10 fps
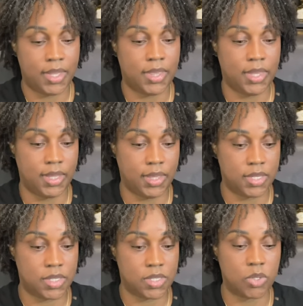then
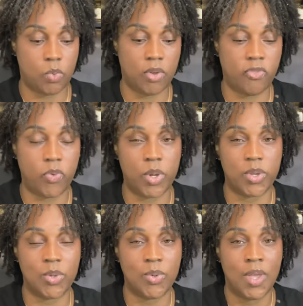this is the one for
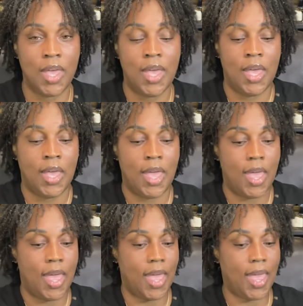you.
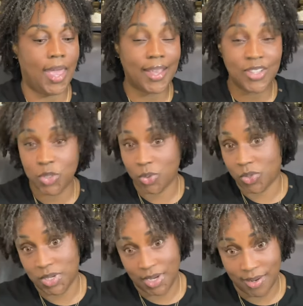Angel
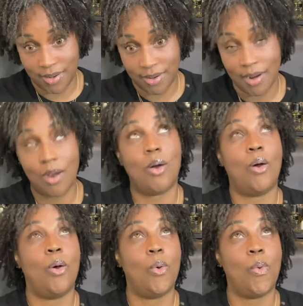Share.
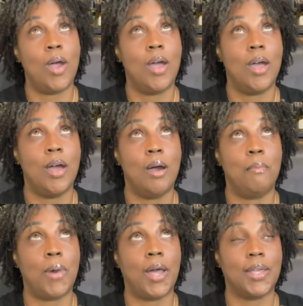Oh
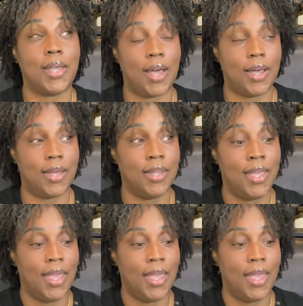my God.